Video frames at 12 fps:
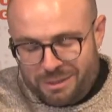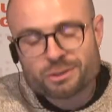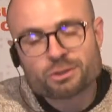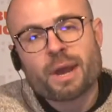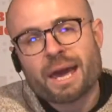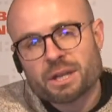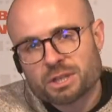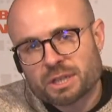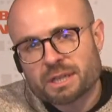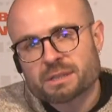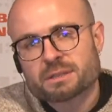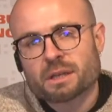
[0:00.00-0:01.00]

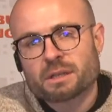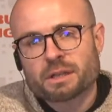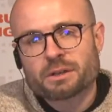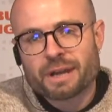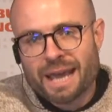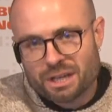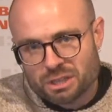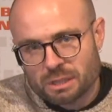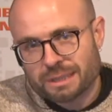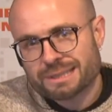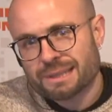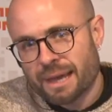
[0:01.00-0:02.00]
strategies an
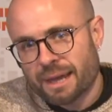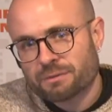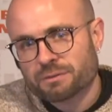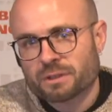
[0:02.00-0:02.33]
internationalist left,